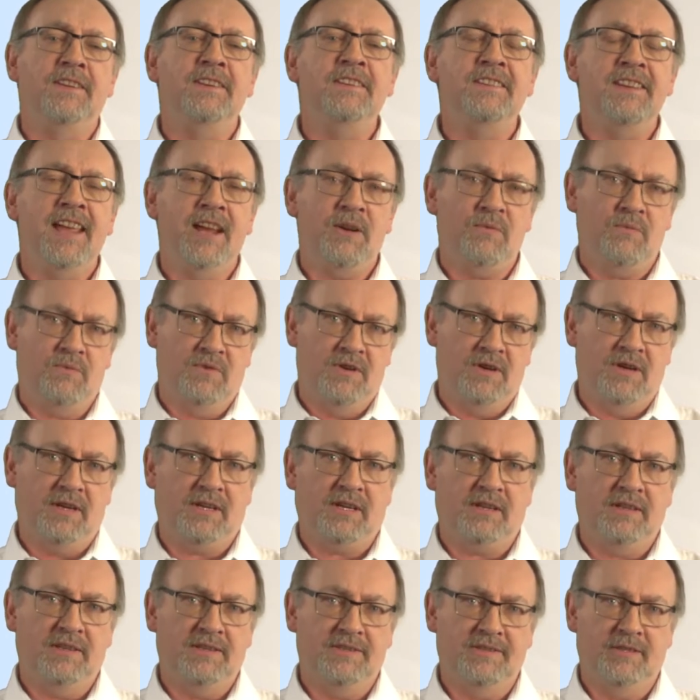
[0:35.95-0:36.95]

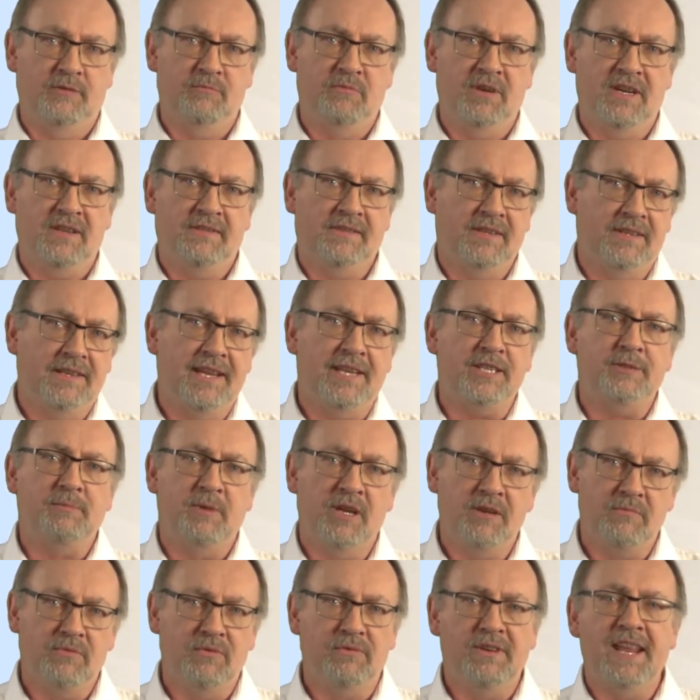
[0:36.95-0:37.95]
network is the bit that lets
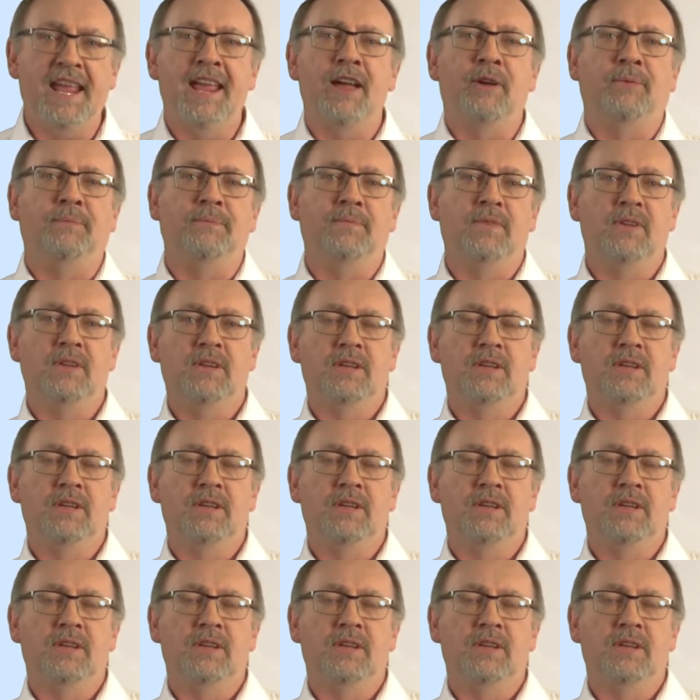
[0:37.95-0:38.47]
people down.